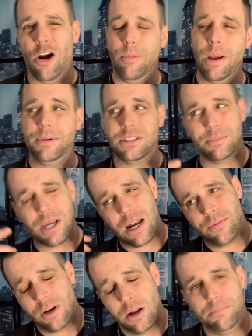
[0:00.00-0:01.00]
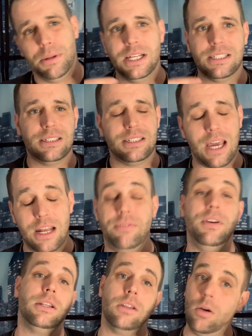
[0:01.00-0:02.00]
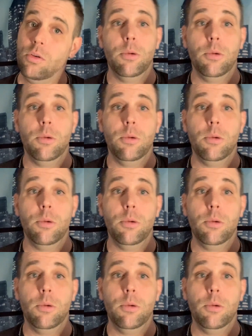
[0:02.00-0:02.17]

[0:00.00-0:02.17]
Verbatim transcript: or maybe some kind of an unpleasant side effect, oh,